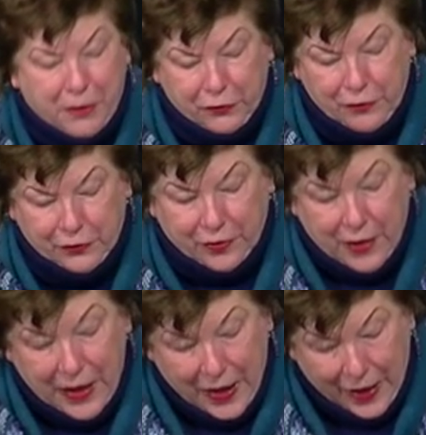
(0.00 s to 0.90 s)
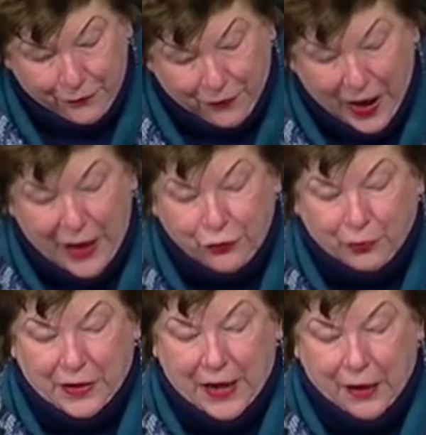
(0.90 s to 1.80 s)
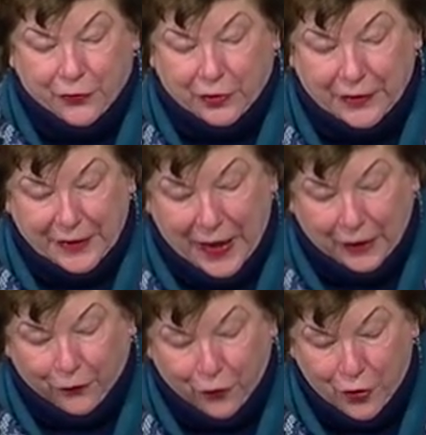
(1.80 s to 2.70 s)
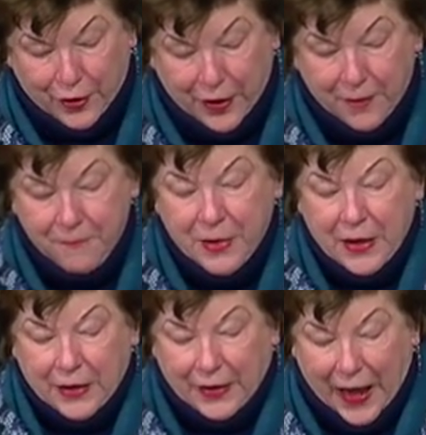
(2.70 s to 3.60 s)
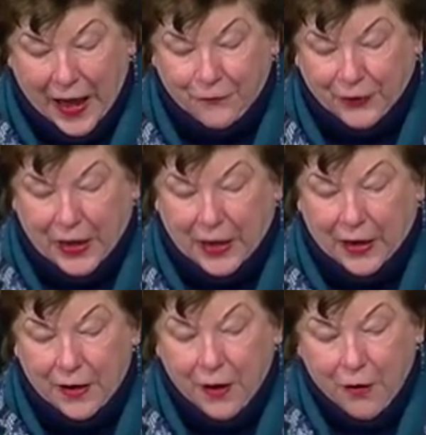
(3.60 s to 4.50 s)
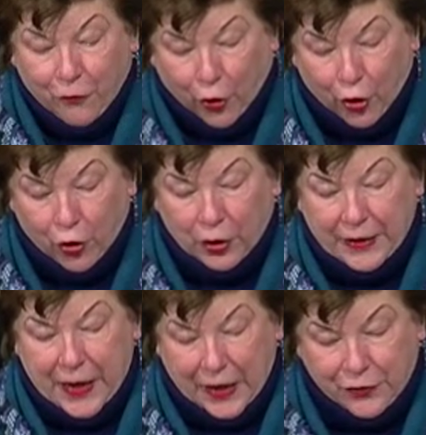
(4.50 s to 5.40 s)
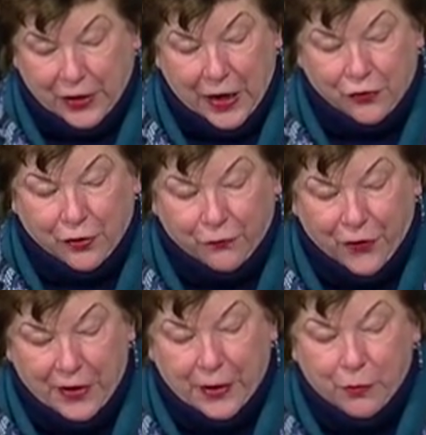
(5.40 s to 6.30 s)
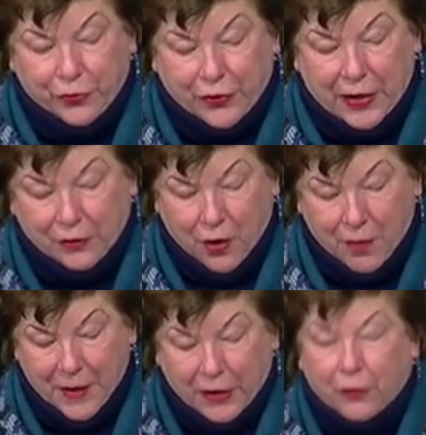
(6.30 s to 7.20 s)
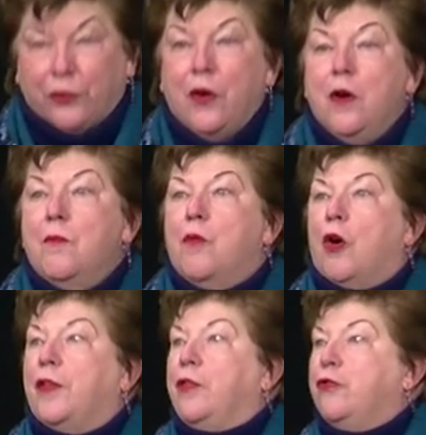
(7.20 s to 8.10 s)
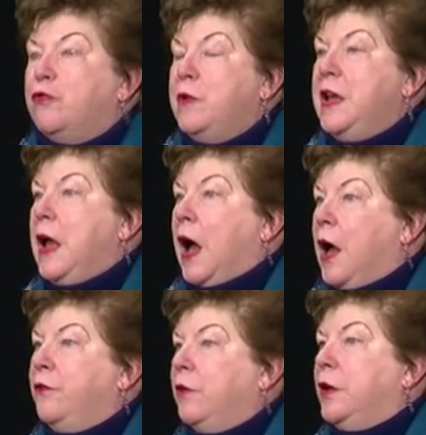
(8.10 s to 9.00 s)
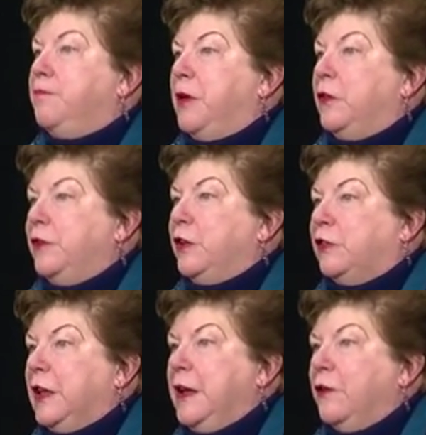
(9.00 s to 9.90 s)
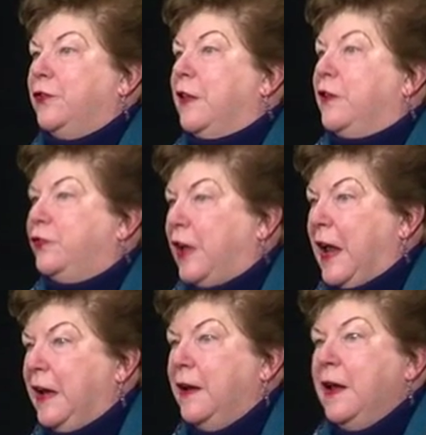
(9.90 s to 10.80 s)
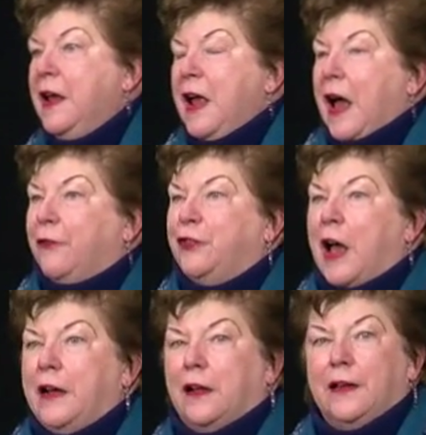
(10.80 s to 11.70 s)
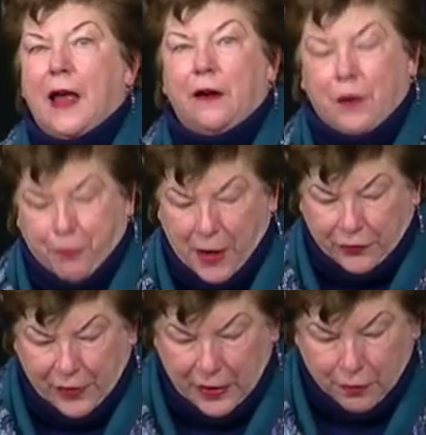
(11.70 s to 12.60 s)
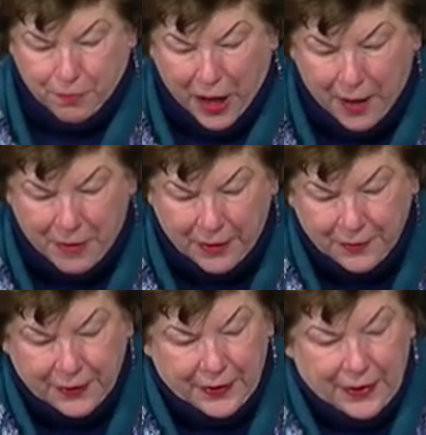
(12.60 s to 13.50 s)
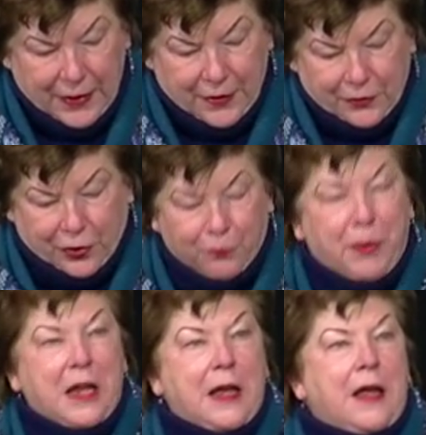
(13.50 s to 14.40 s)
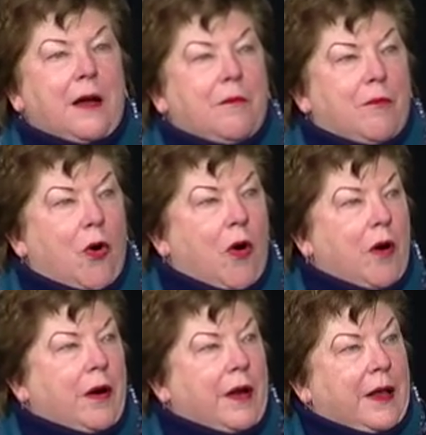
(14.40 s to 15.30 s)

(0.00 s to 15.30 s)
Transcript: Business Advisory Council in California in advocating for early education funding with state lawmakers. More than 300 business leaders in the state have signed a letter to President Obama to bring more